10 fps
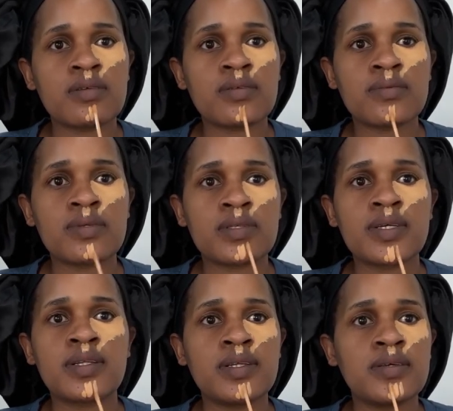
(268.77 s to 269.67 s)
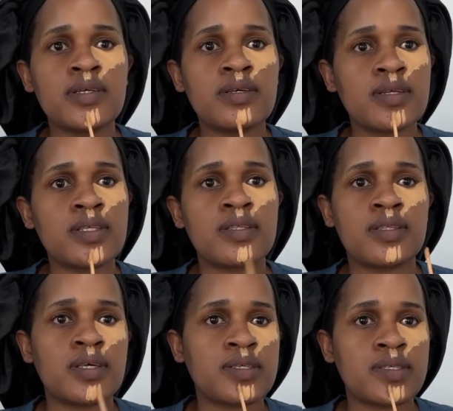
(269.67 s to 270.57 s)
basically
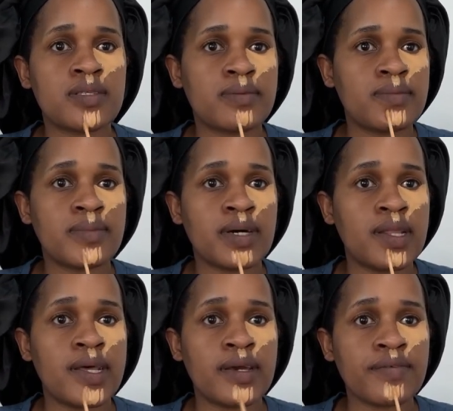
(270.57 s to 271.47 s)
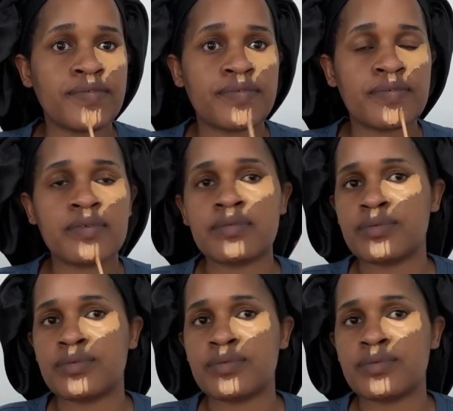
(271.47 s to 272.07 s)
that's my life.